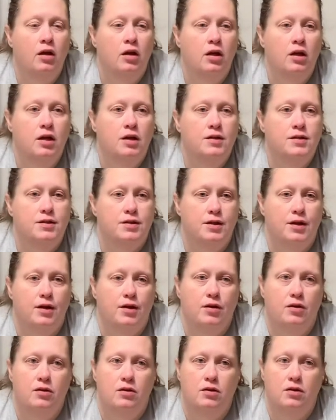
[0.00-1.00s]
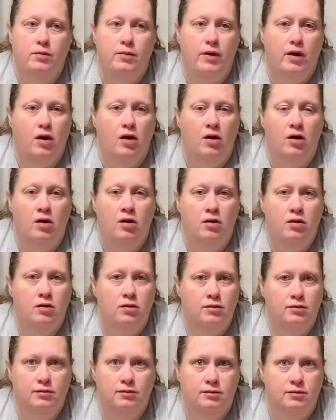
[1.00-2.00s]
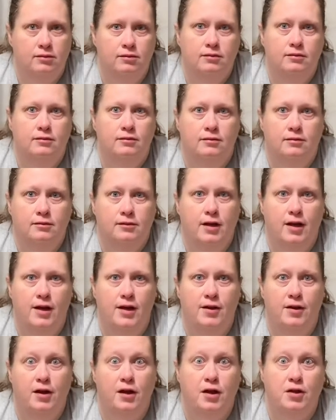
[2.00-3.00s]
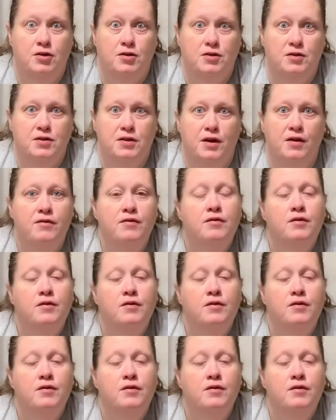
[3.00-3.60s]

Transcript: It's not going to be all in the kitchen stuff,